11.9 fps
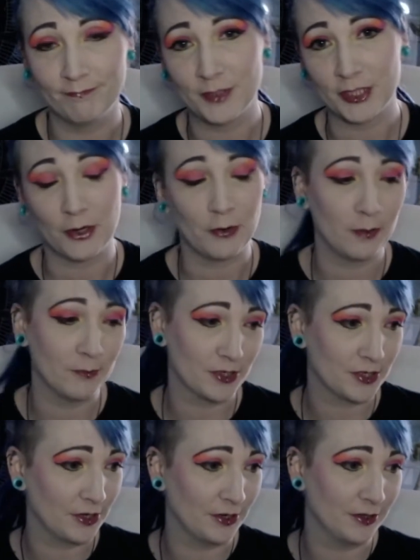So I'm
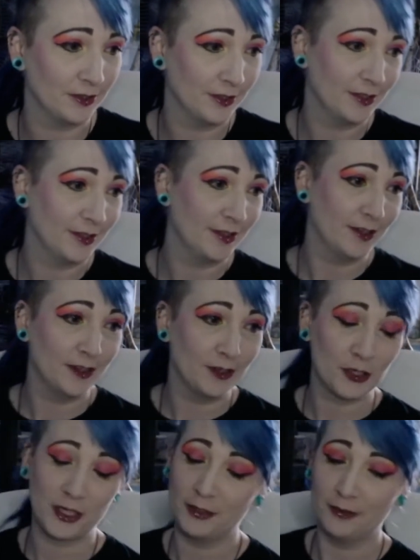just gonna
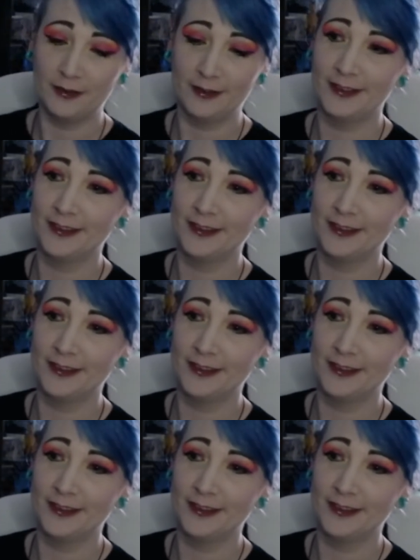chill